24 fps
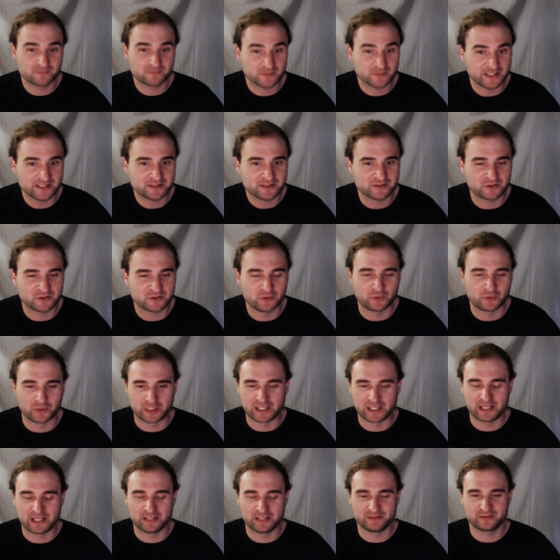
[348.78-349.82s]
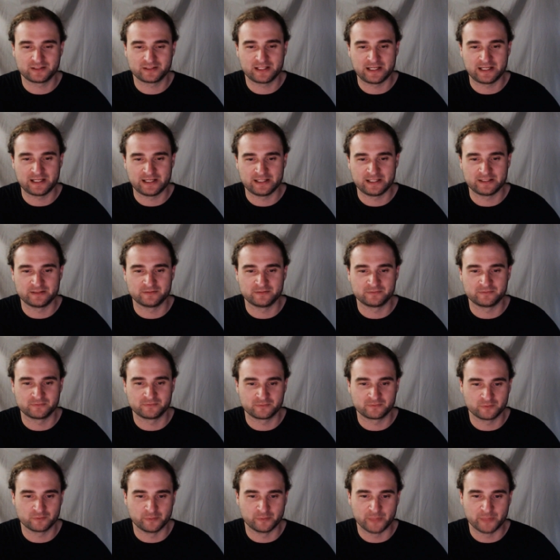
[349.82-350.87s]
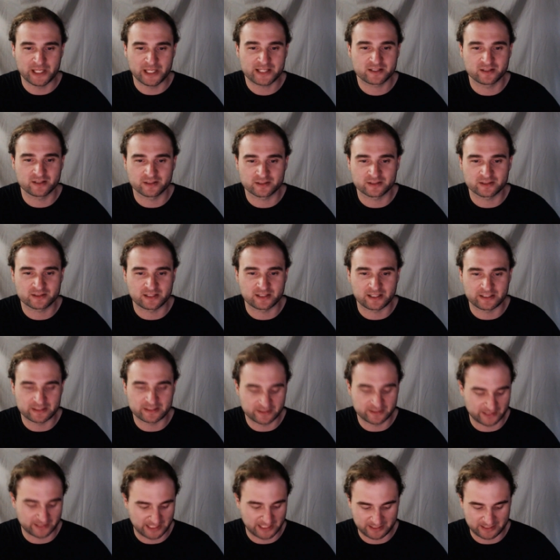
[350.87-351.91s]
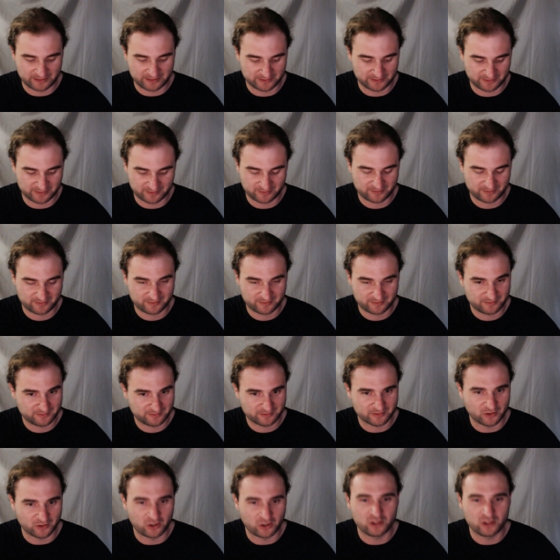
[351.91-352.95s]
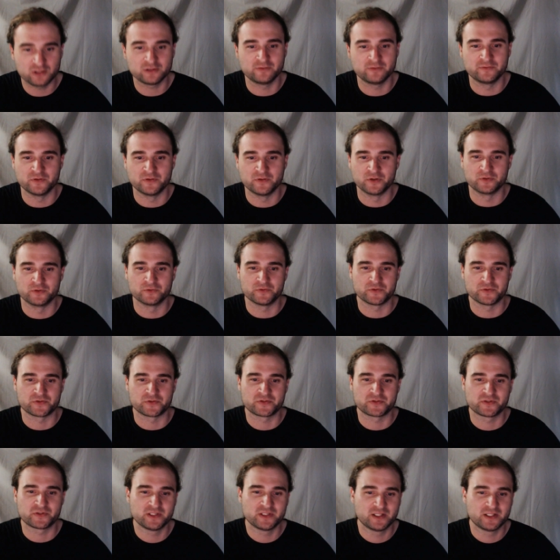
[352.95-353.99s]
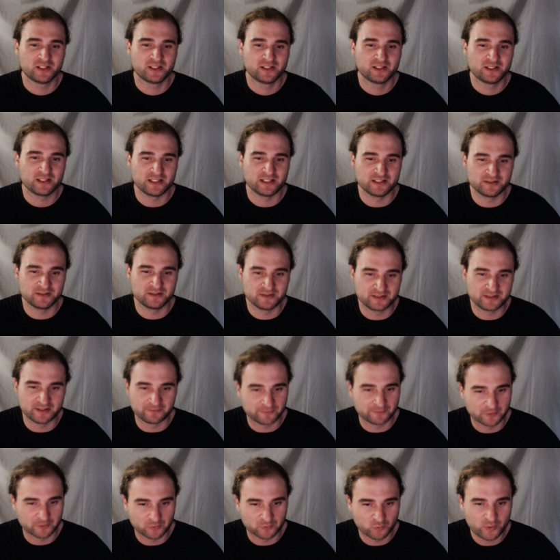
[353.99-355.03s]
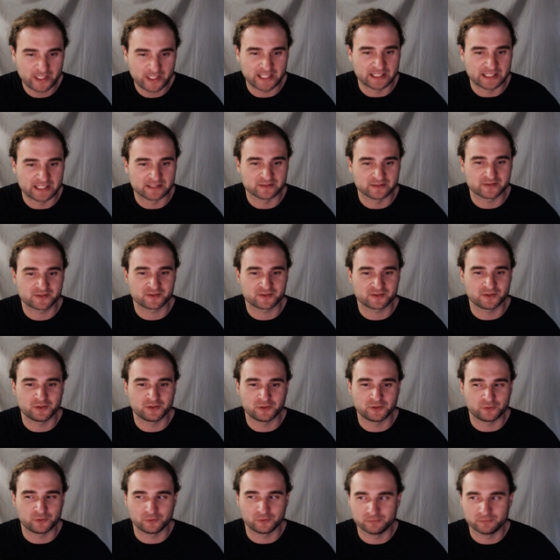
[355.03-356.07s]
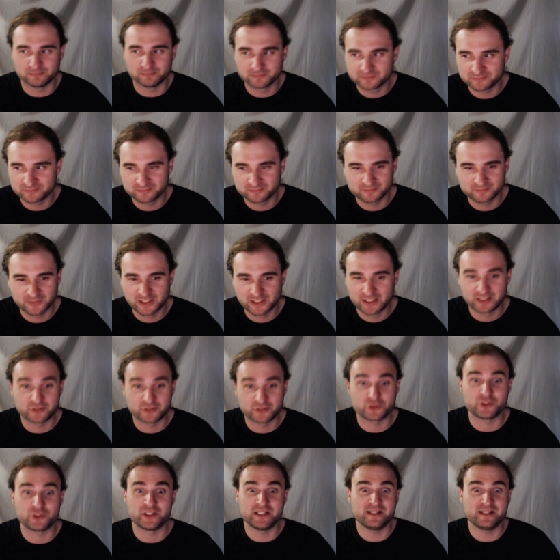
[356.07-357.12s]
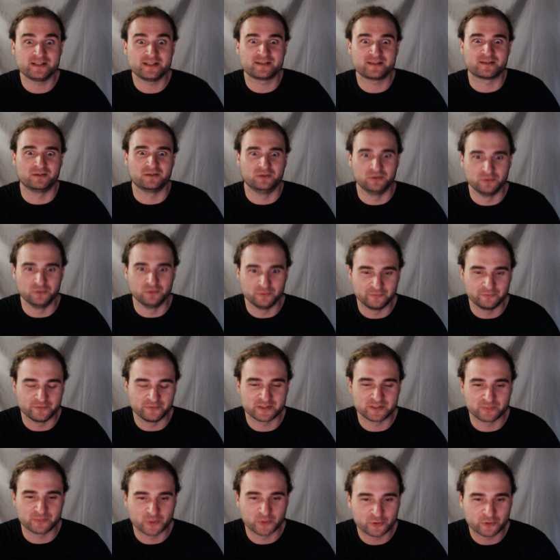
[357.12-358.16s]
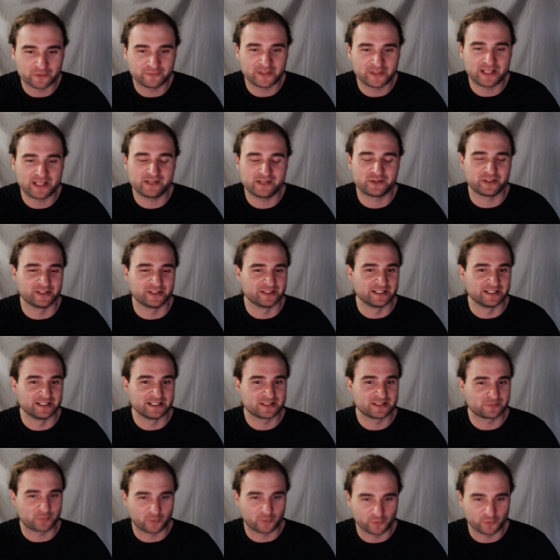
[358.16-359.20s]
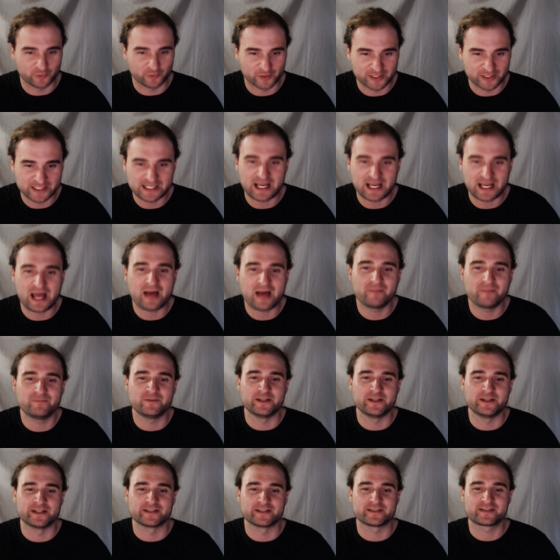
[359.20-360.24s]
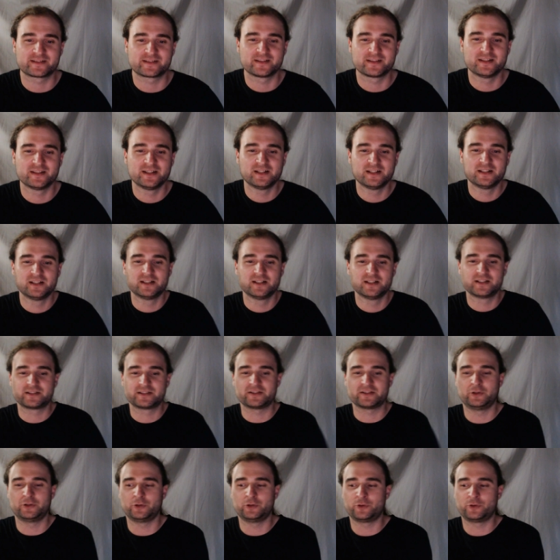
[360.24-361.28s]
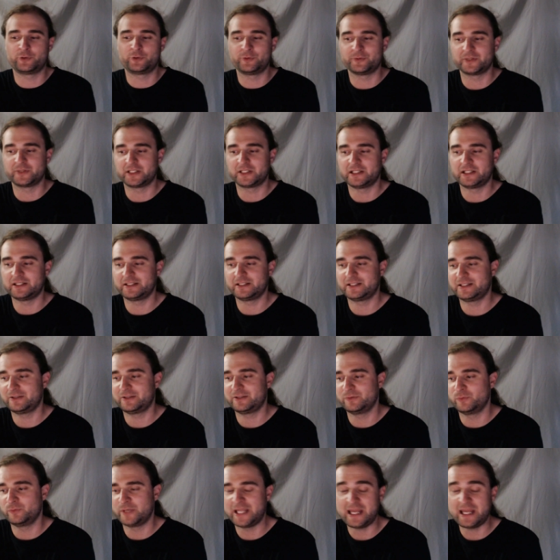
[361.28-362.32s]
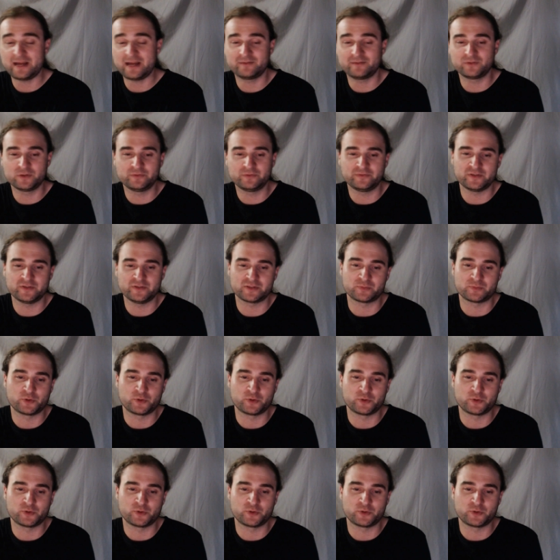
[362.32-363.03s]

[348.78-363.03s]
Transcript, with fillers: things going on. And Rebecca kind of has all of those in different ways. So she's Luffy's motivation. It's pretty obvious. So we have Luffy's